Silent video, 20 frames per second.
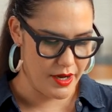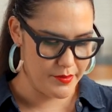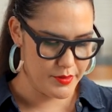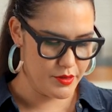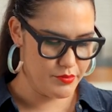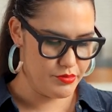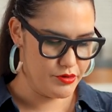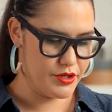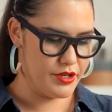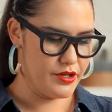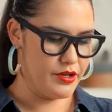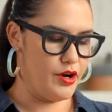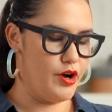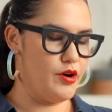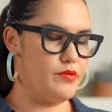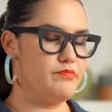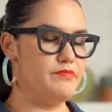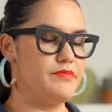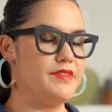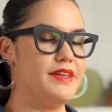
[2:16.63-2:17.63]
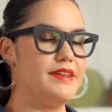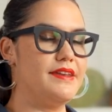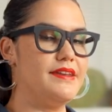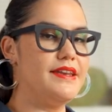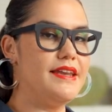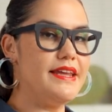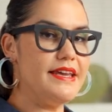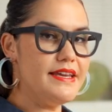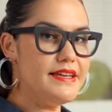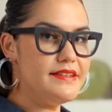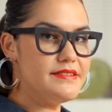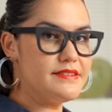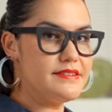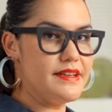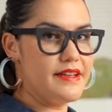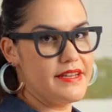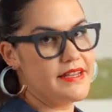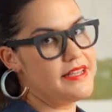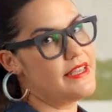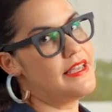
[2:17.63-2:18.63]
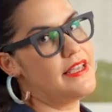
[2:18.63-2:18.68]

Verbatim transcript: I'm gonna put it on the knead setting